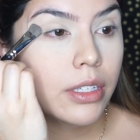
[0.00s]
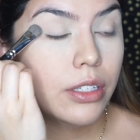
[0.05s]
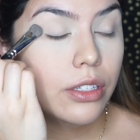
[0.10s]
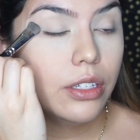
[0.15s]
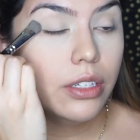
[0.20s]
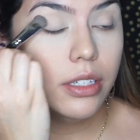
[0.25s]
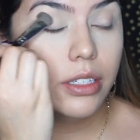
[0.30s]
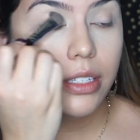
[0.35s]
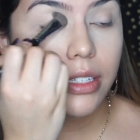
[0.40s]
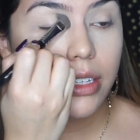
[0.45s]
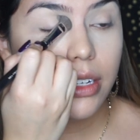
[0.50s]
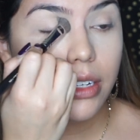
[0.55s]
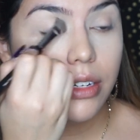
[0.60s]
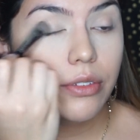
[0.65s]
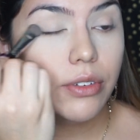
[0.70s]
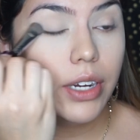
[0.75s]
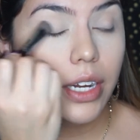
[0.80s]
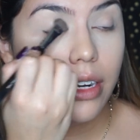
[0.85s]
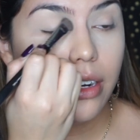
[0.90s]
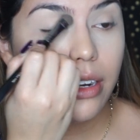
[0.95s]
So this is going to
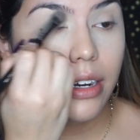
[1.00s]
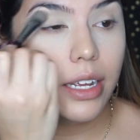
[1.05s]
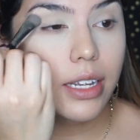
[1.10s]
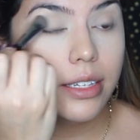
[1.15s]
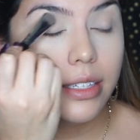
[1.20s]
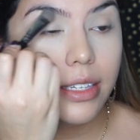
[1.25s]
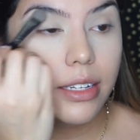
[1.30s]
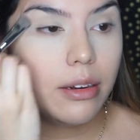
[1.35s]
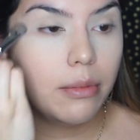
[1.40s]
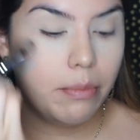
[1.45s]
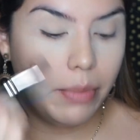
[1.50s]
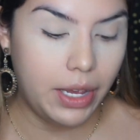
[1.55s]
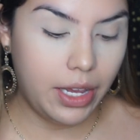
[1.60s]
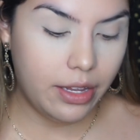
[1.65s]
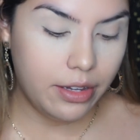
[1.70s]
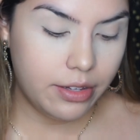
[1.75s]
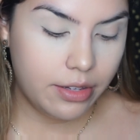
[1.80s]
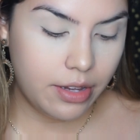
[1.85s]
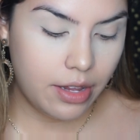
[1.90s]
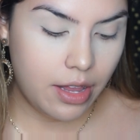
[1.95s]
create a nice little
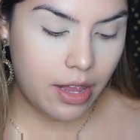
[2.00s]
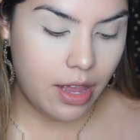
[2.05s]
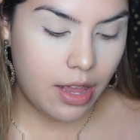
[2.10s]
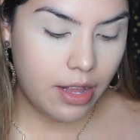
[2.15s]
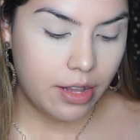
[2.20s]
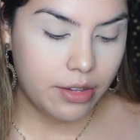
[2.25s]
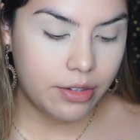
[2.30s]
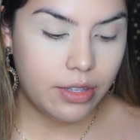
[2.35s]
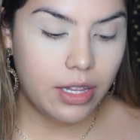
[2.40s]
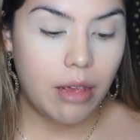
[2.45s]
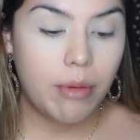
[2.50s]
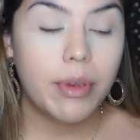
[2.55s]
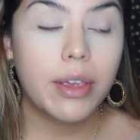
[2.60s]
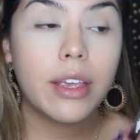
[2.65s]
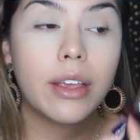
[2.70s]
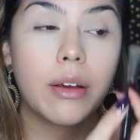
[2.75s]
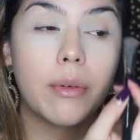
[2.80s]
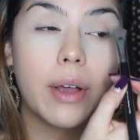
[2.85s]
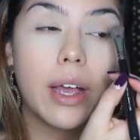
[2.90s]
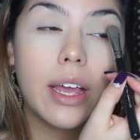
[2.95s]
base so that we
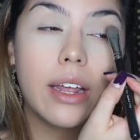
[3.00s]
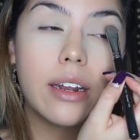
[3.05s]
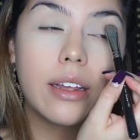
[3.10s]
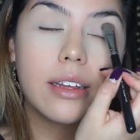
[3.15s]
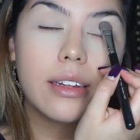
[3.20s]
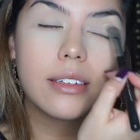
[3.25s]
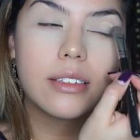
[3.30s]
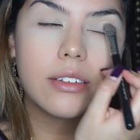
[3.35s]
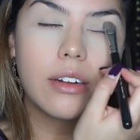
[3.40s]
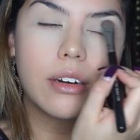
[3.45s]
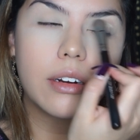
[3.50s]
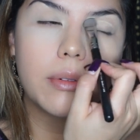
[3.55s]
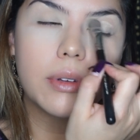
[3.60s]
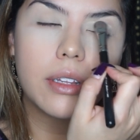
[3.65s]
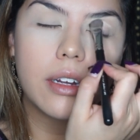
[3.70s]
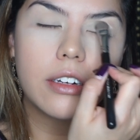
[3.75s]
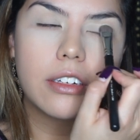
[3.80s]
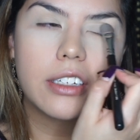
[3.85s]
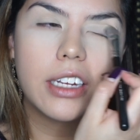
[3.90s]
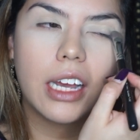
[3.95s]
can go ahead and get started
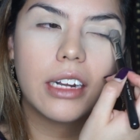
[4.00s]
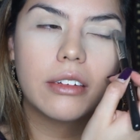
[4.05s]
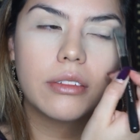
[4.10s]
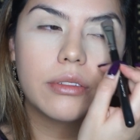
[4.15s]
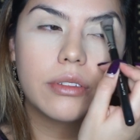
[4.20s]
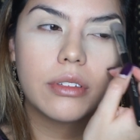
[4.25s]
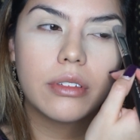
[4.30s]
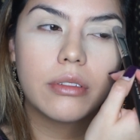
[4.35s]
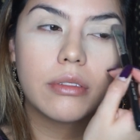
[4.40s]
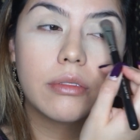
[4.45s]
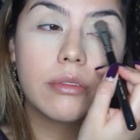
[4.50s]
with our shadows.